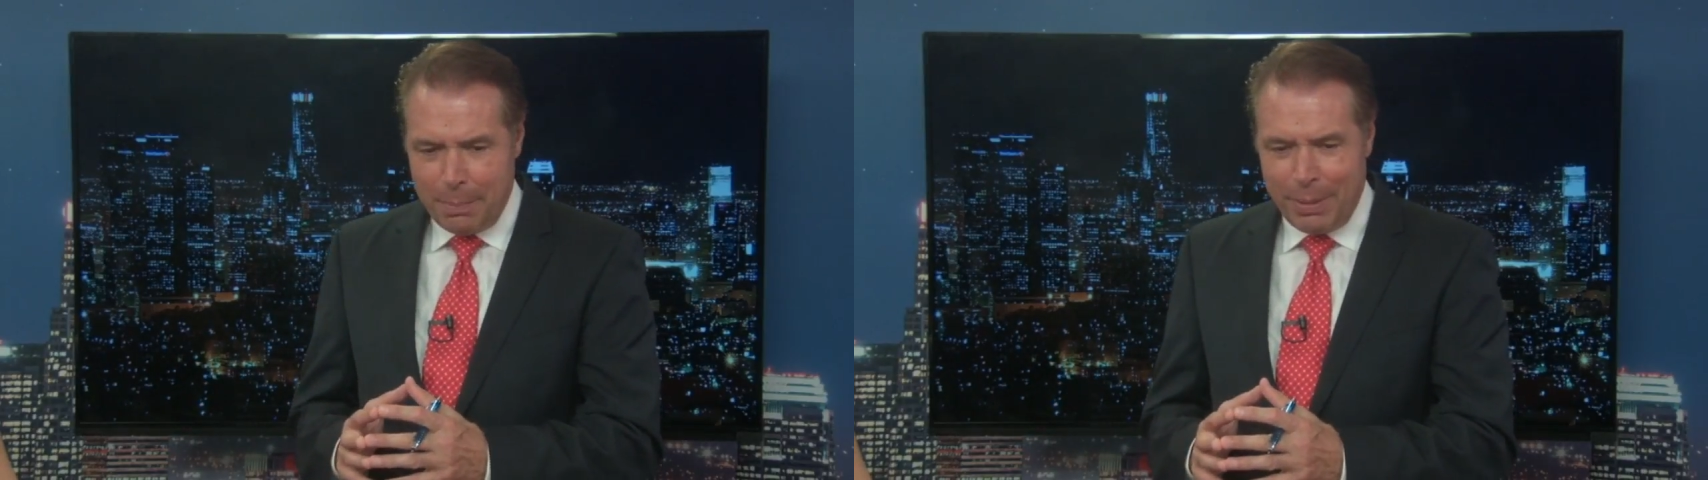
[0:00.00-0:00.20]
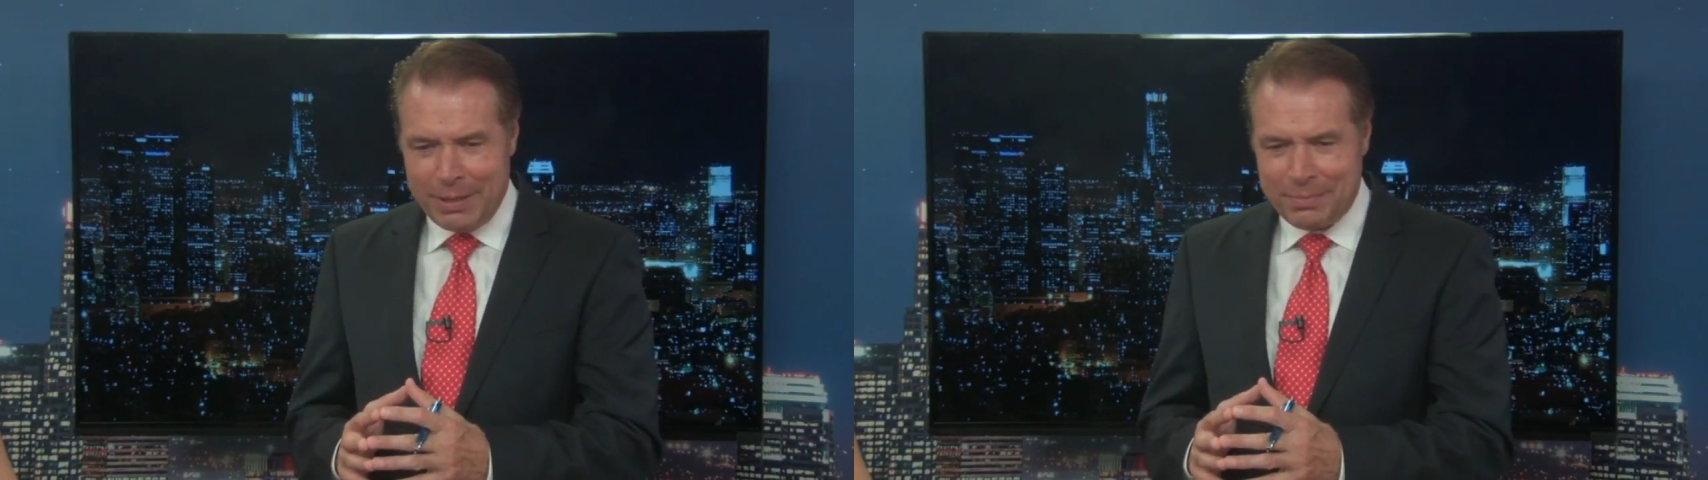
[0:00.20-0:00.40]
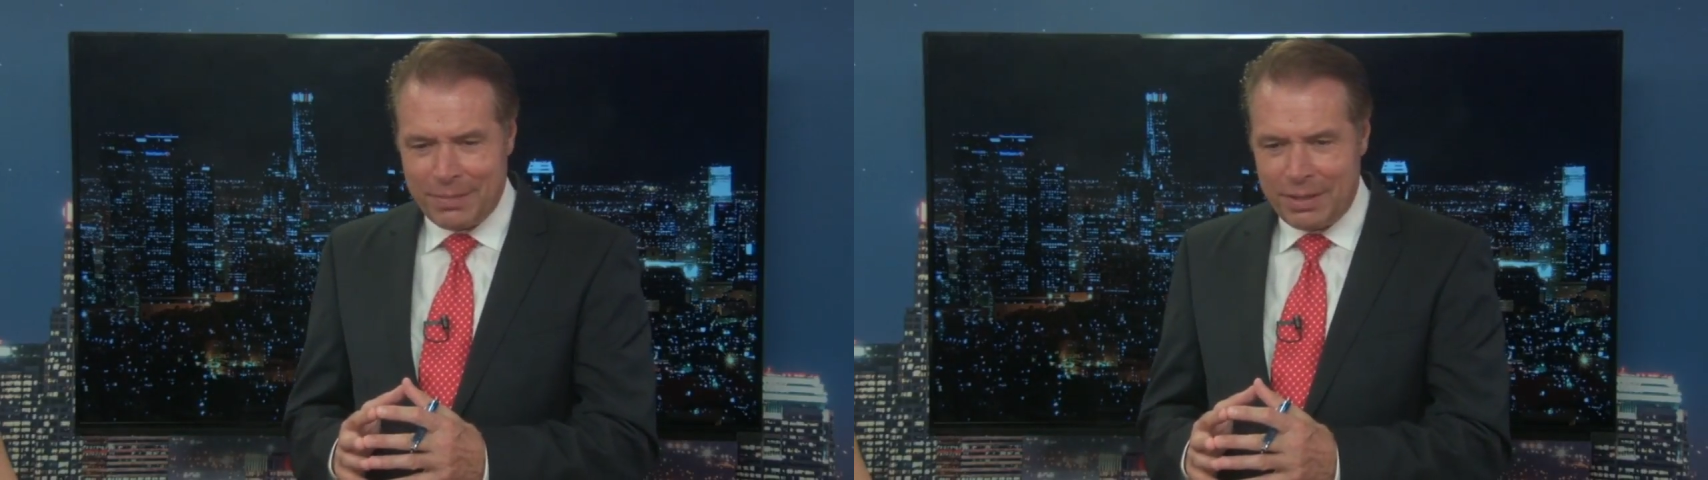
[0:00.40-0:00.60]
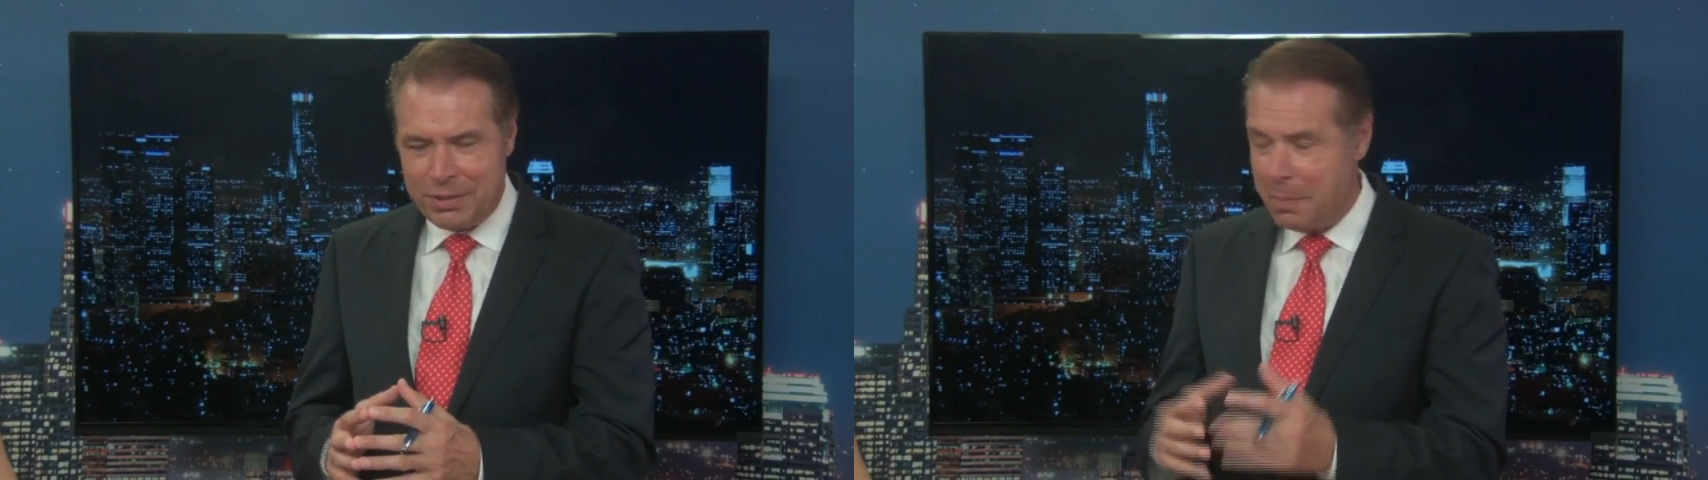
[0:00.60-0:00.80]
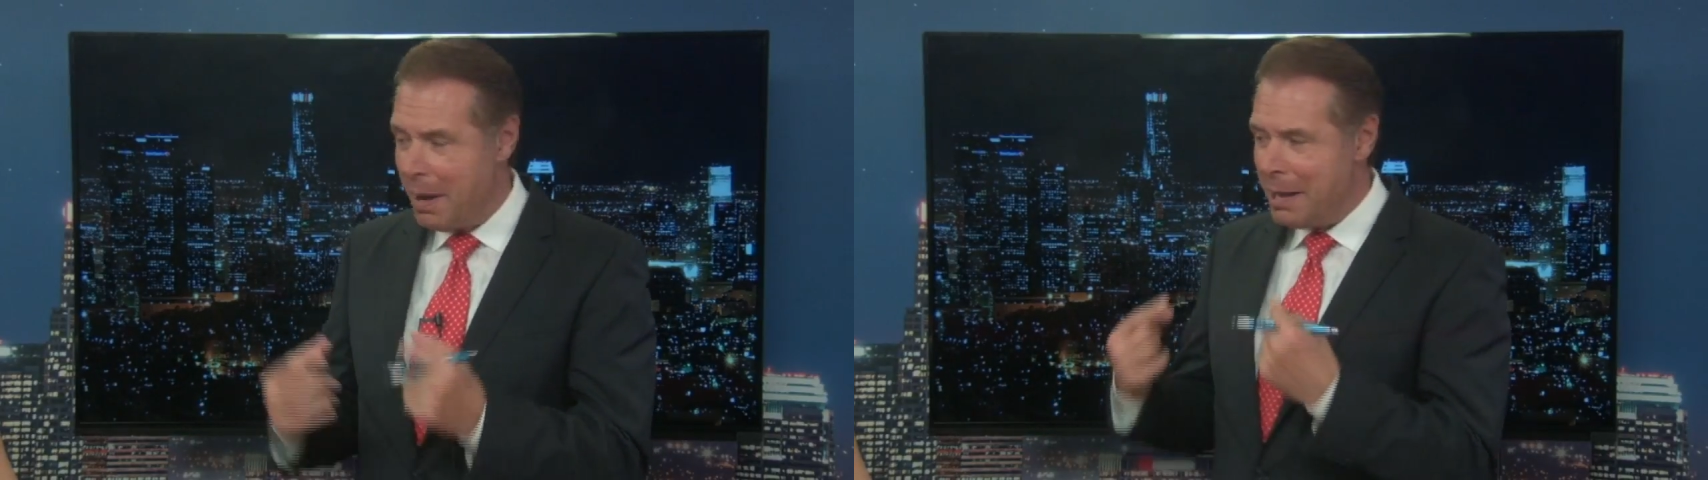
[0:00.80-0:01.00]
but
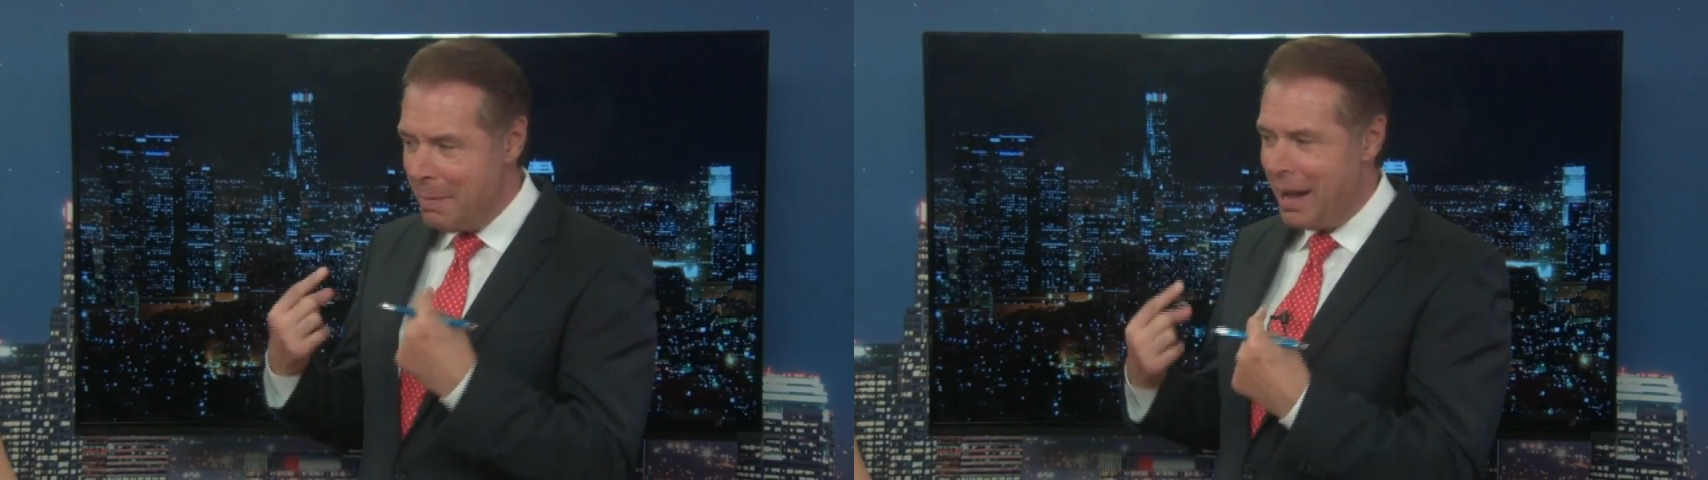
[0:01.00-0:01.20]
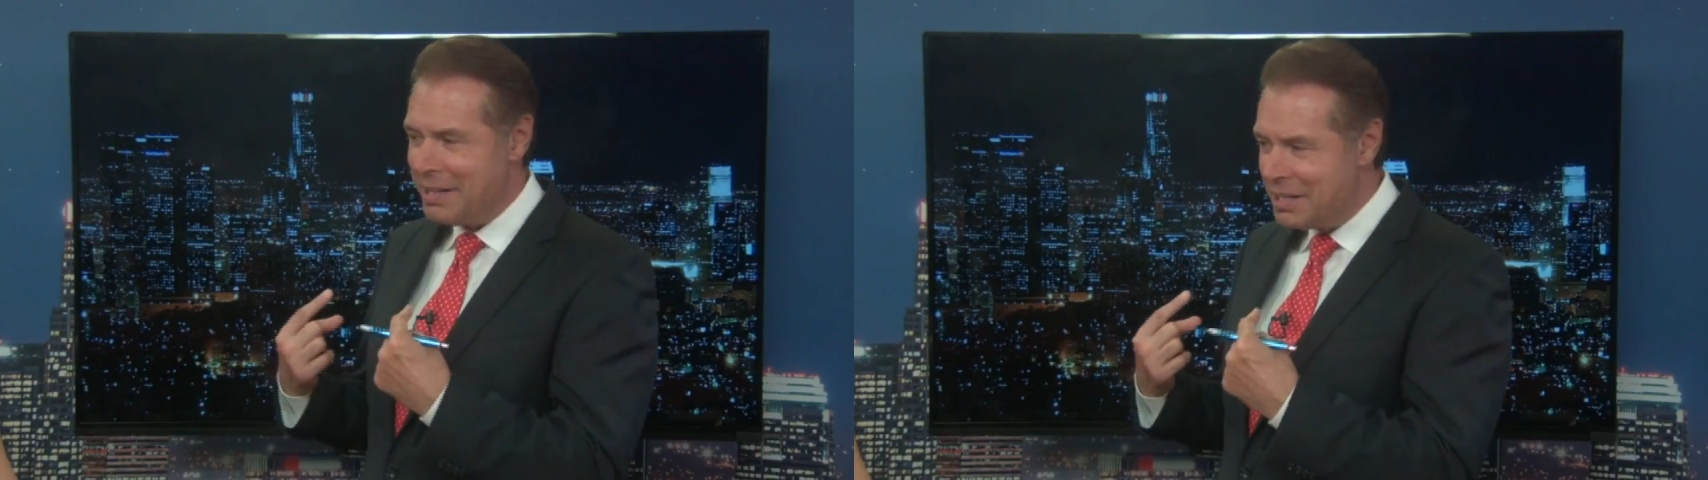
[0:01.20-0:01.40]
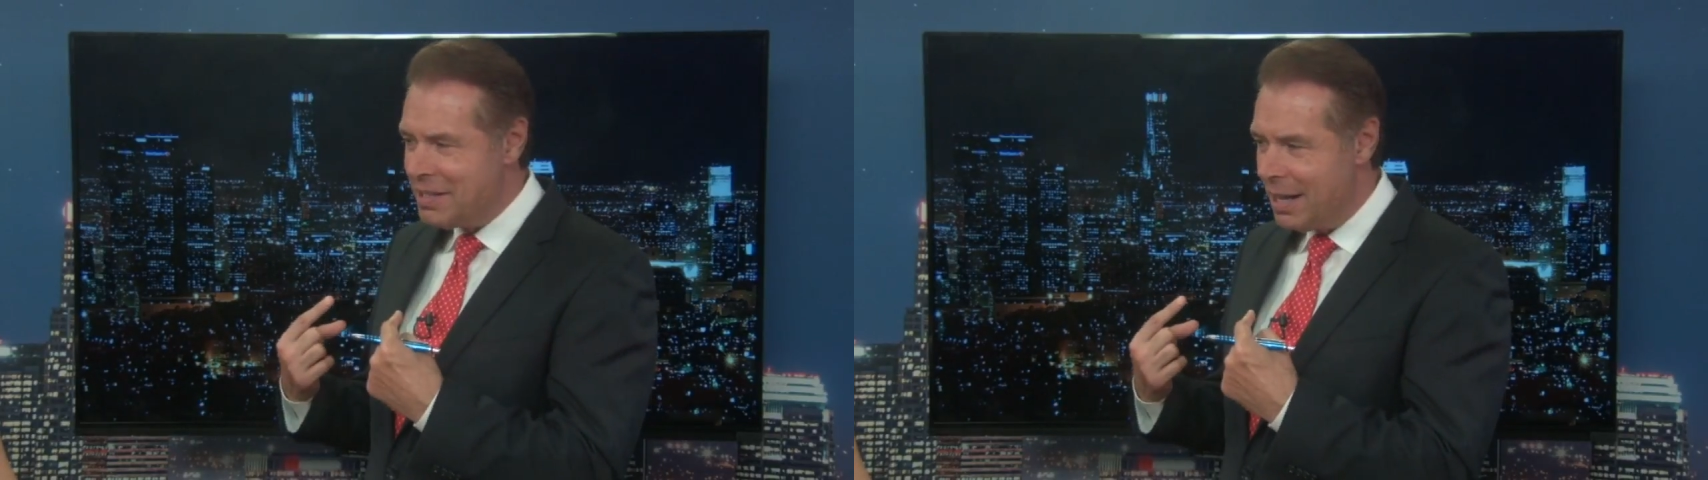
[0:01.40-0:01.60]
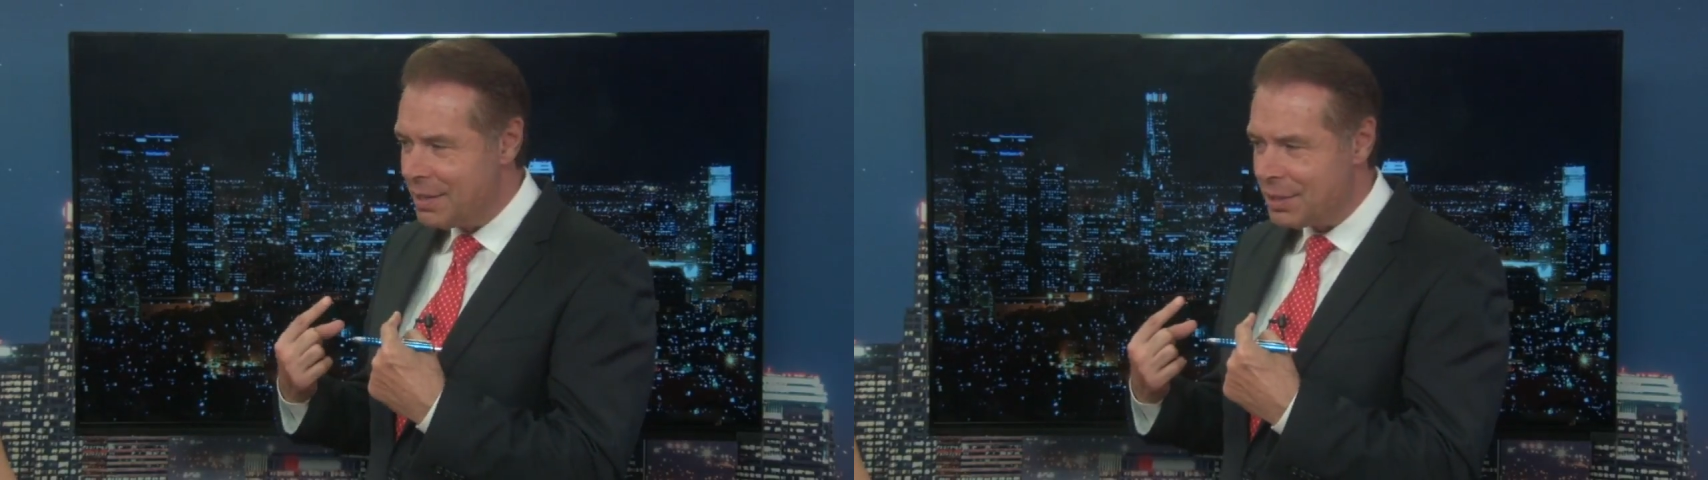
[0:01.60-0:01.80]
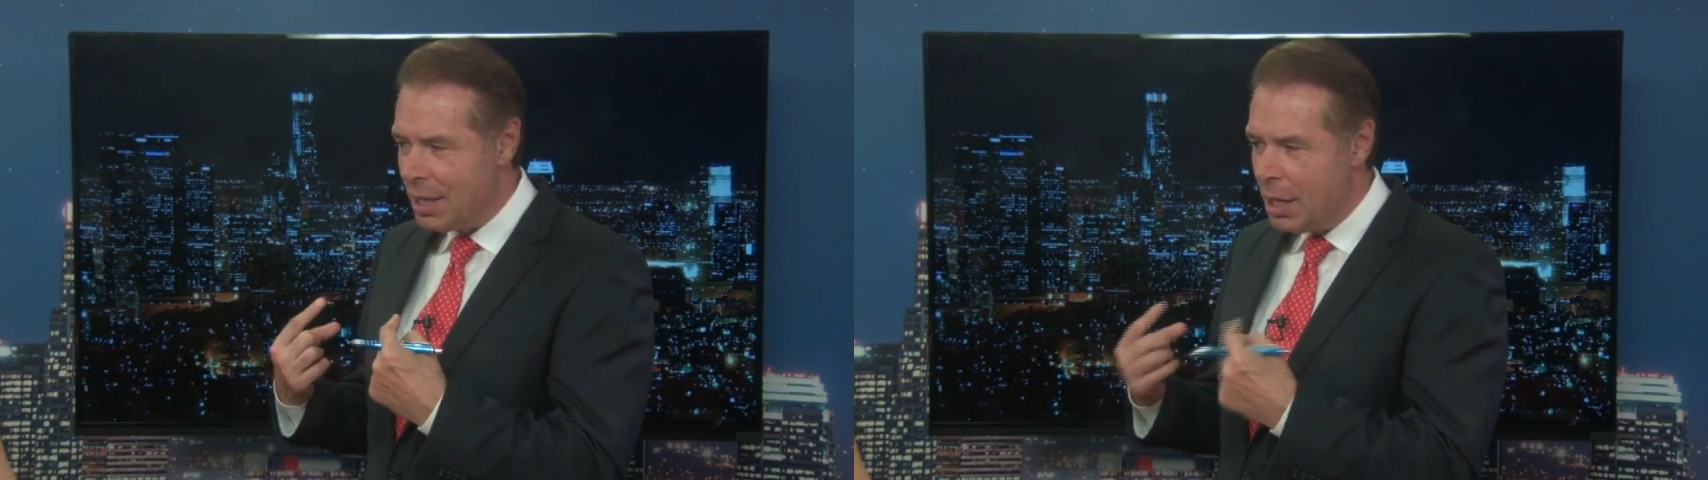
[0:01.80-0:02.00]
to my mind, it
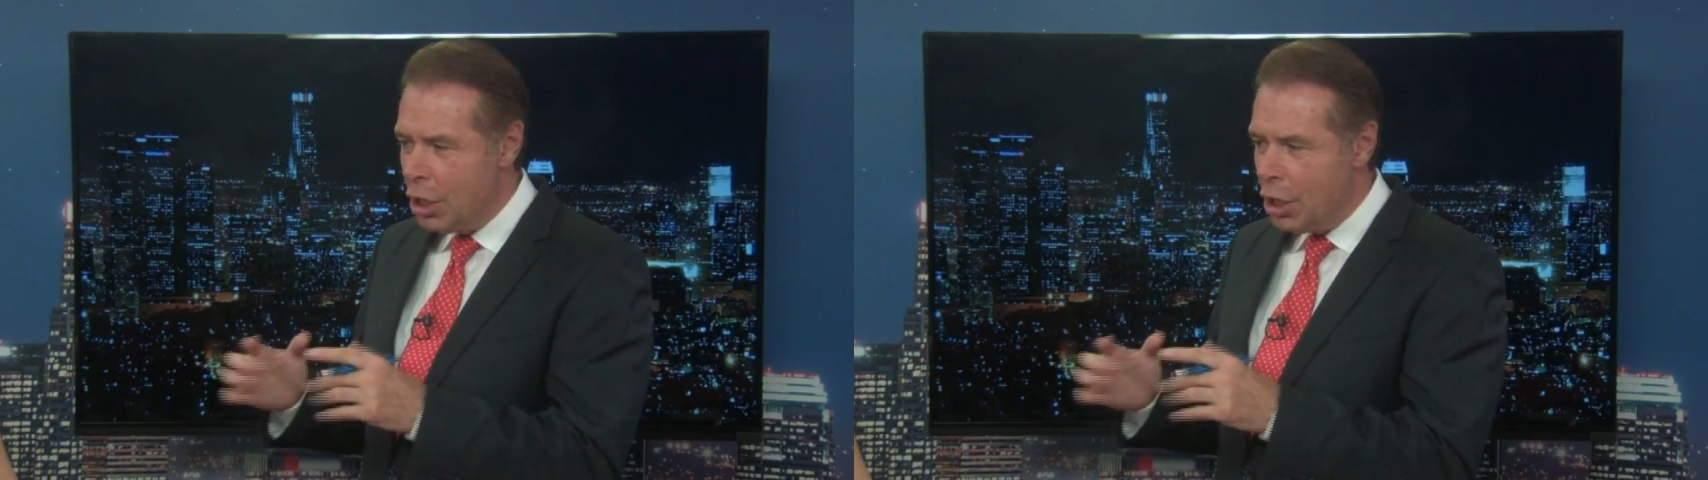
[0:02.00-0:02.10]
does.